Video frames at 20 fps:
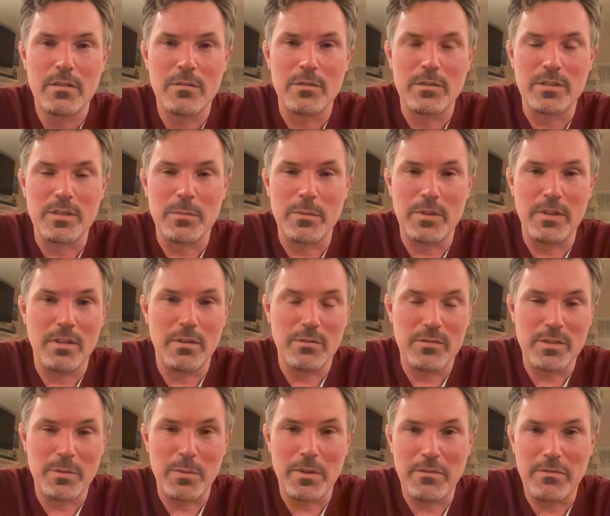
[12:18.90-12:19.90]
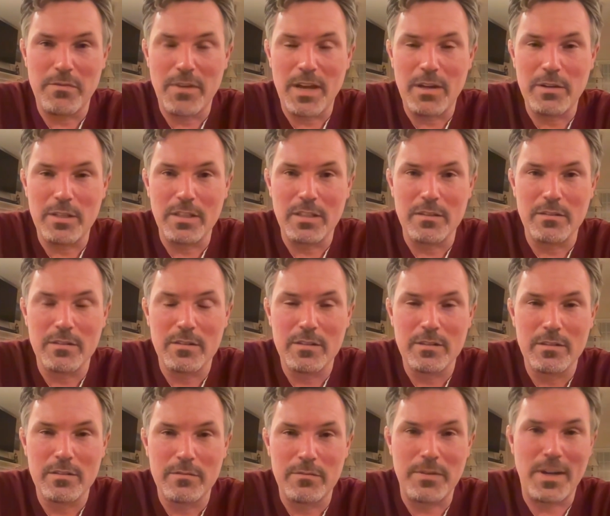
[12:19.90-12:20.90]
or some, you know, some of the founding
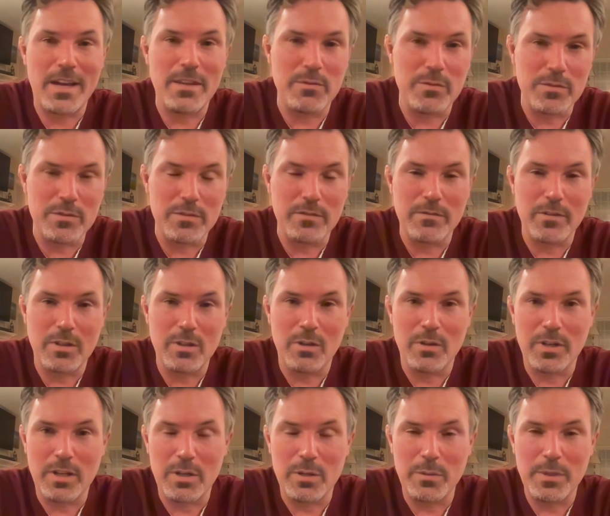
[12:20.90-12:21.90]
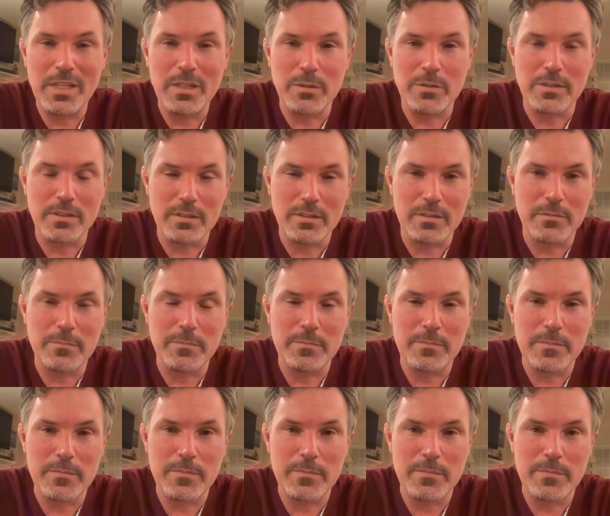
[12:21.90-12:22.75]
fathers of the Cardano ecosystem.